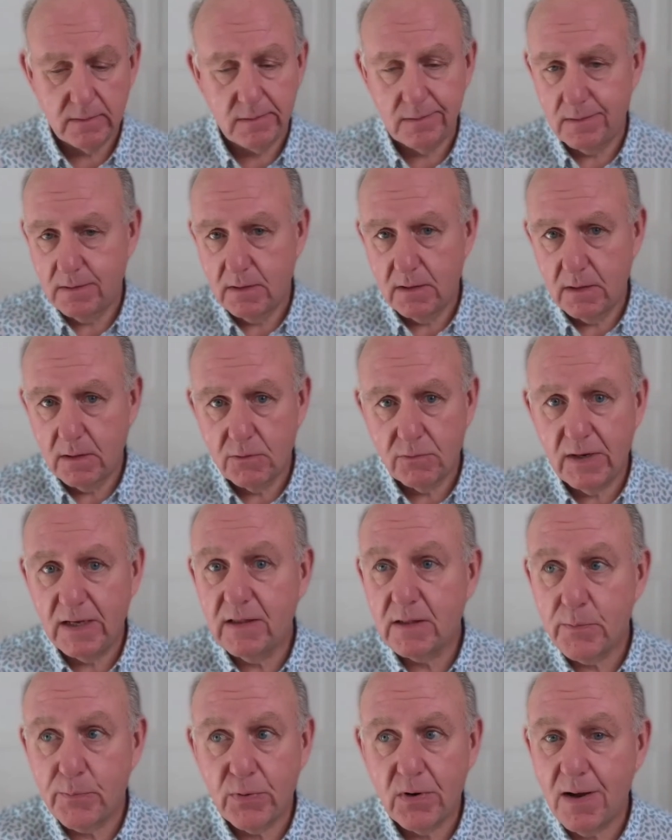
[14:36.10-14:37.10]
create the
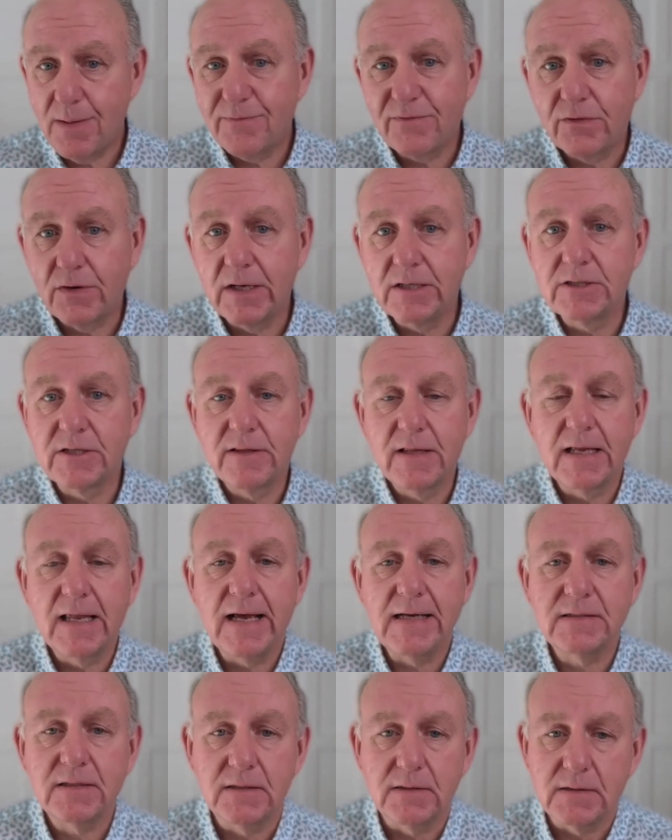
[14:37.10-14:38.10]
prompt for each of the
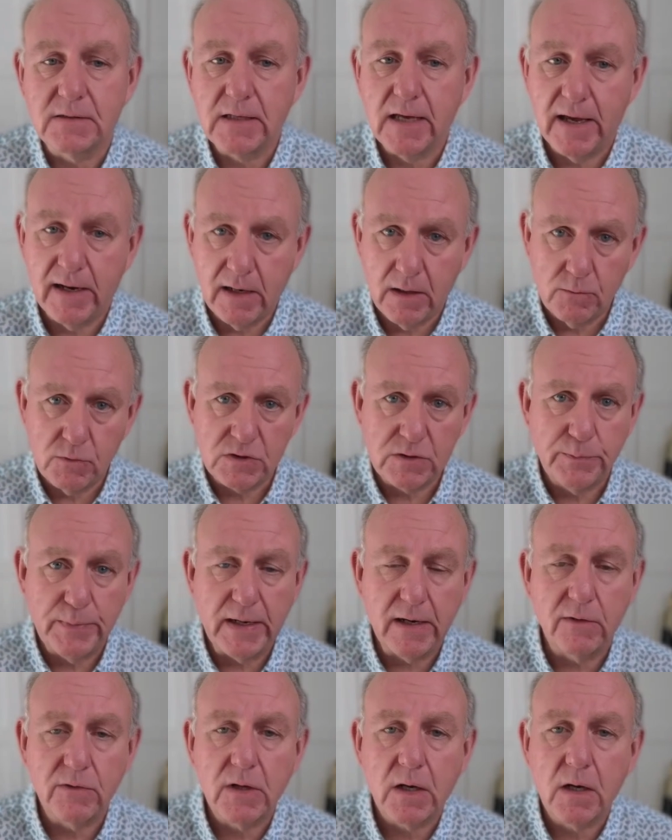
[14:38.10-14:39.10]
lessons, and it will spit
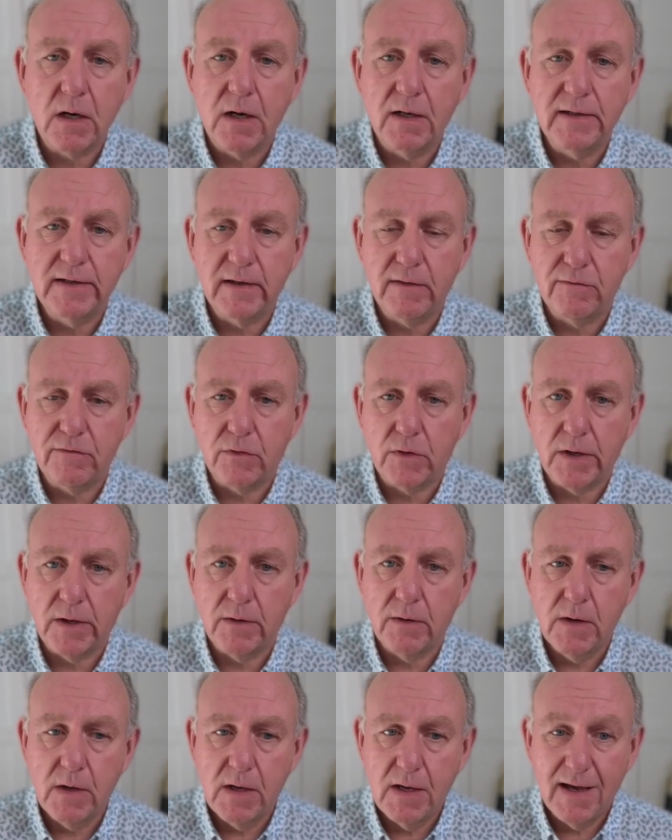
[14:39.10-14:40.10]
out the content for you.
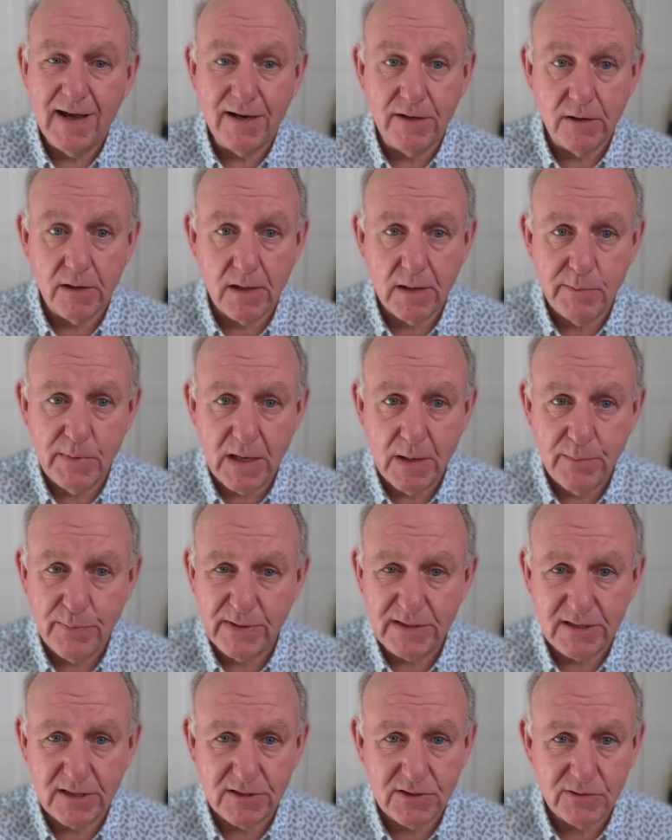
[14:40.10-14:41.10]
And you're going to be in a
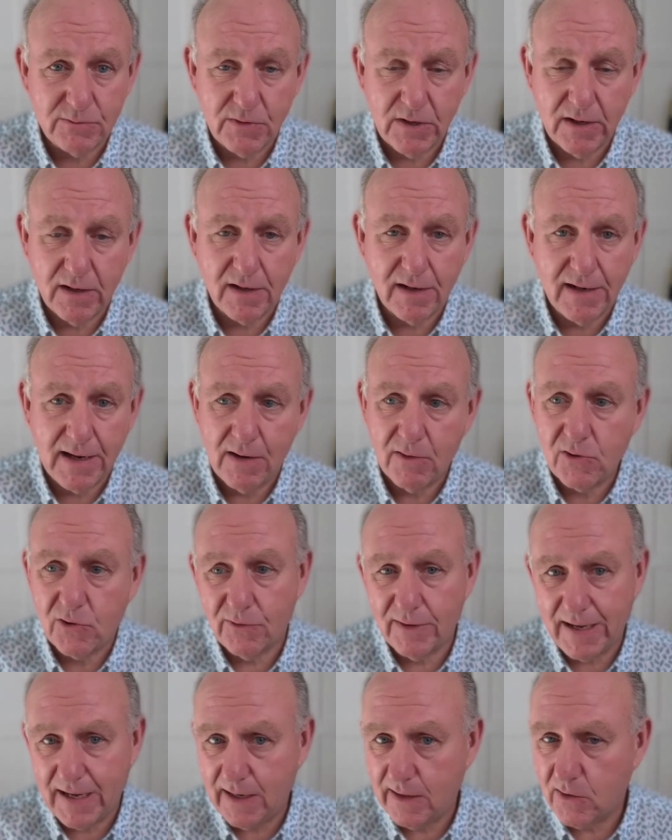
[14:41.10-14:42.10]
position where you can now
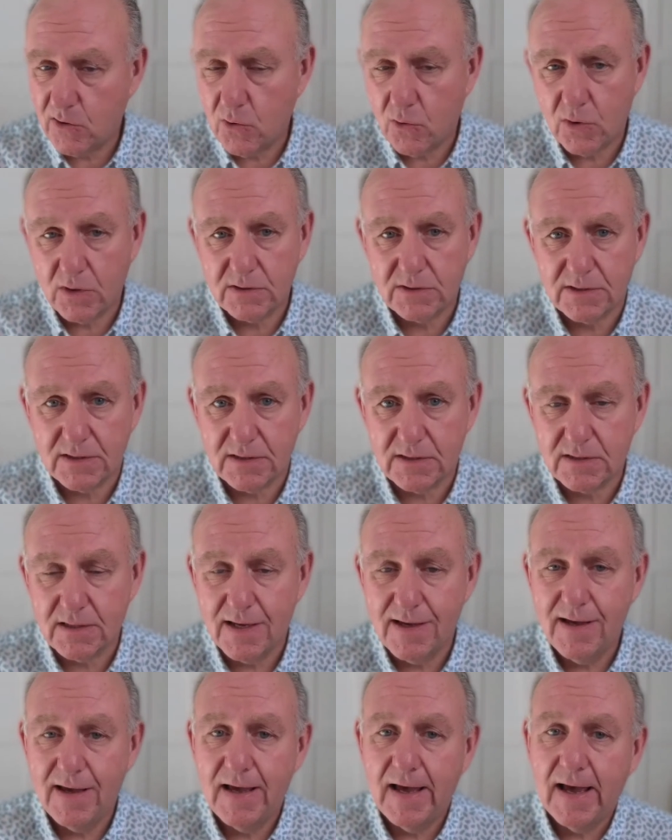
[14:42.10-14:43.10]
create courses
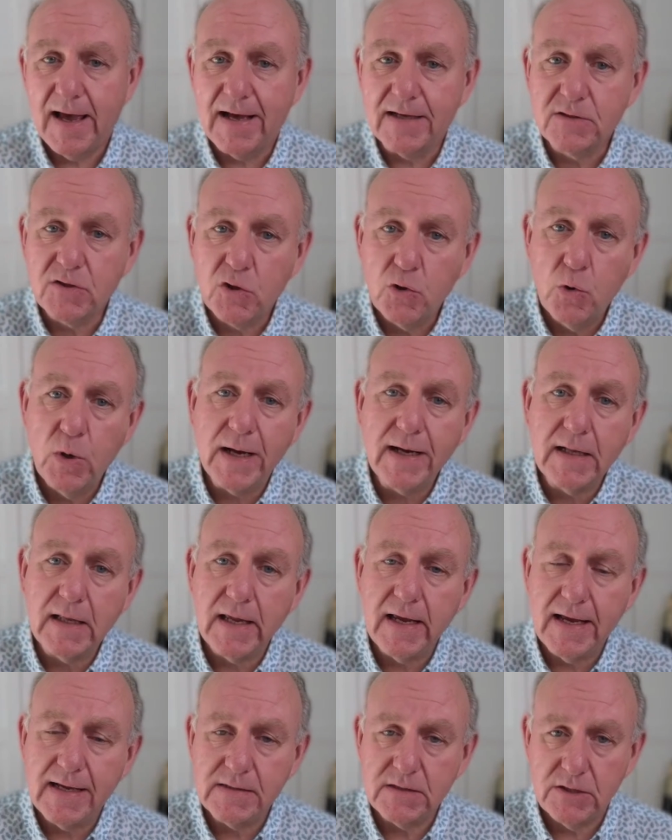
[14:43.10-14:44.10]
as quickly
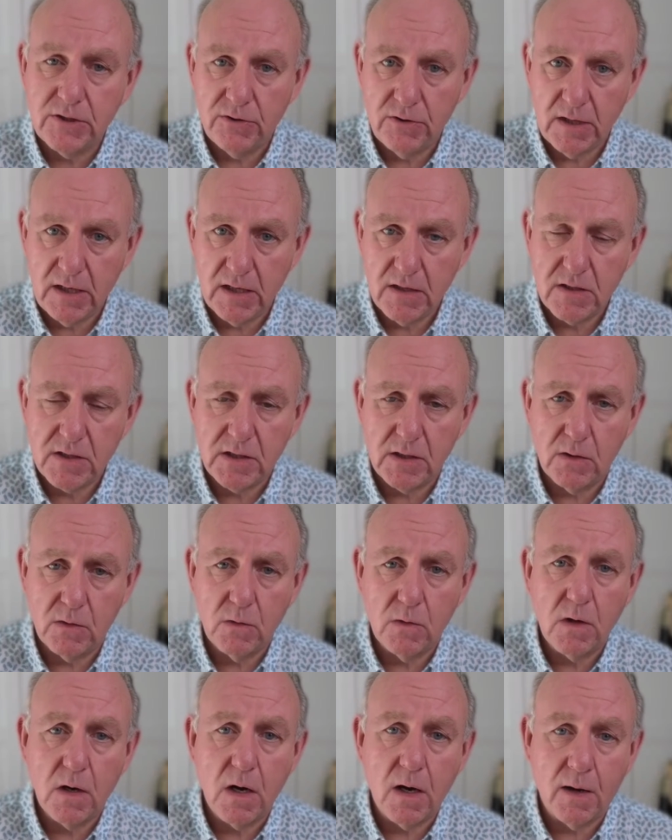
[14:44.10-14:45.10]
as you need to
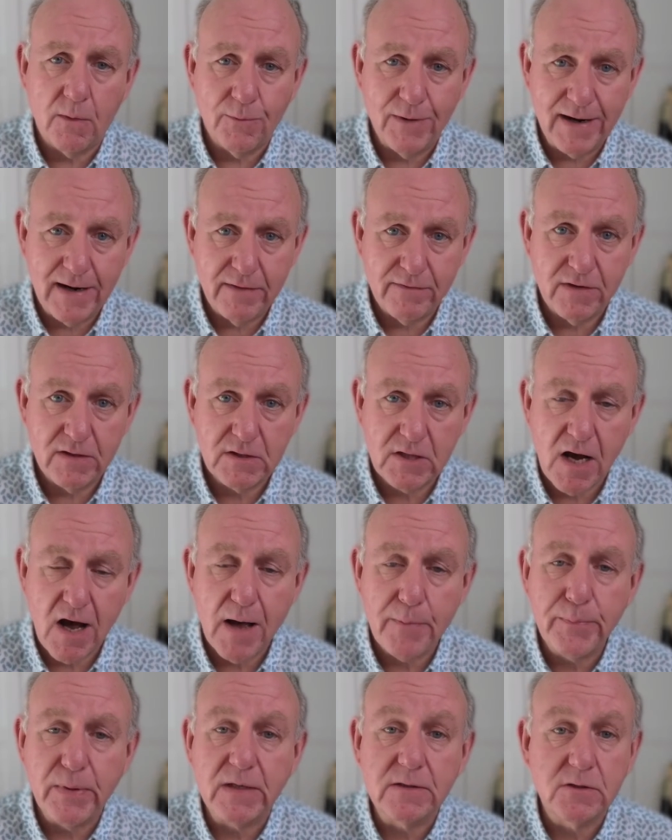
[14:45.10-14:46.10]
on whatever
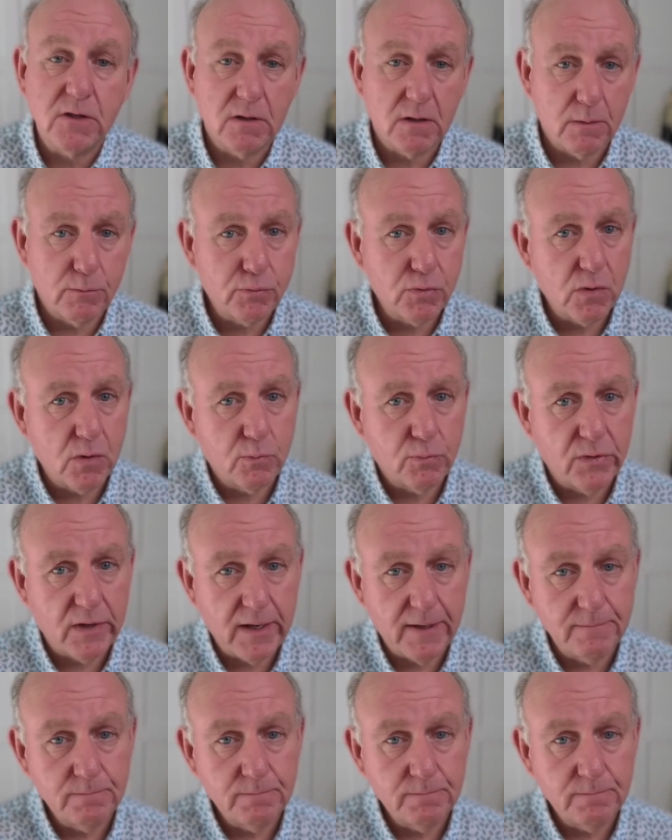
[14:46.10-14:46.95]
topics that are appropriate